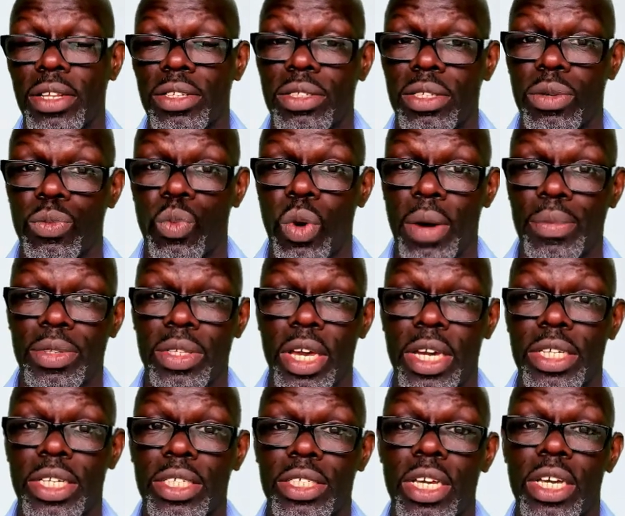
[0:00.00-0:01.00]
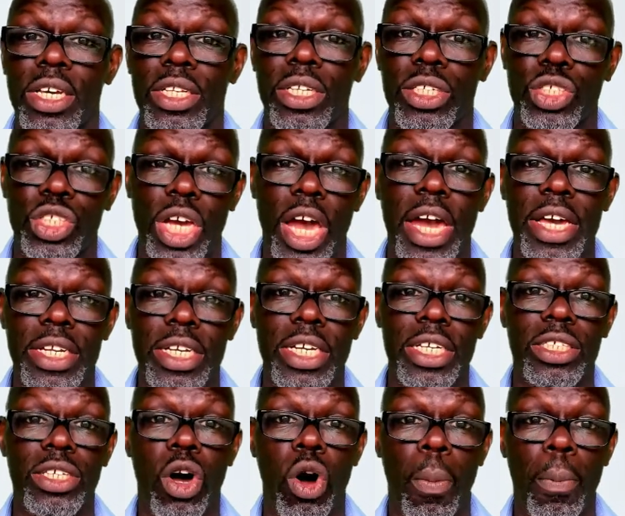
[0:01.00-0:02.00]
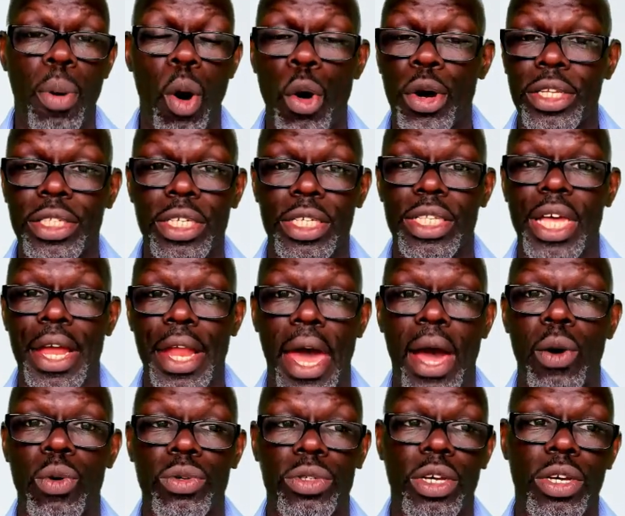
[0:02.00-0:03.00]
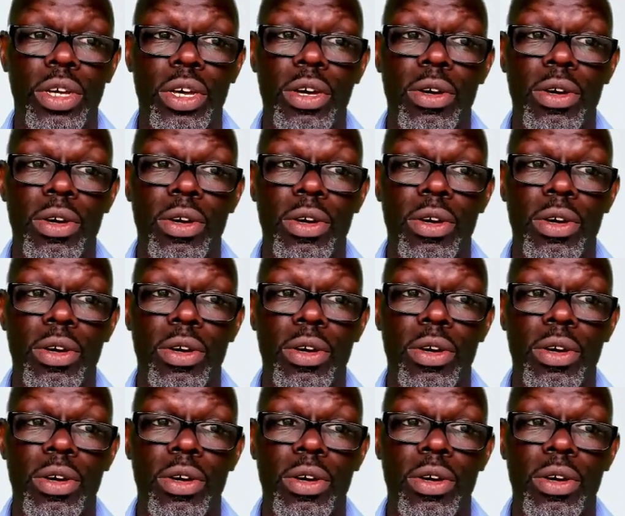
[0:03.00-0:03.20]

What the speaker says: And what I'm saying is the Chinese are pointing that out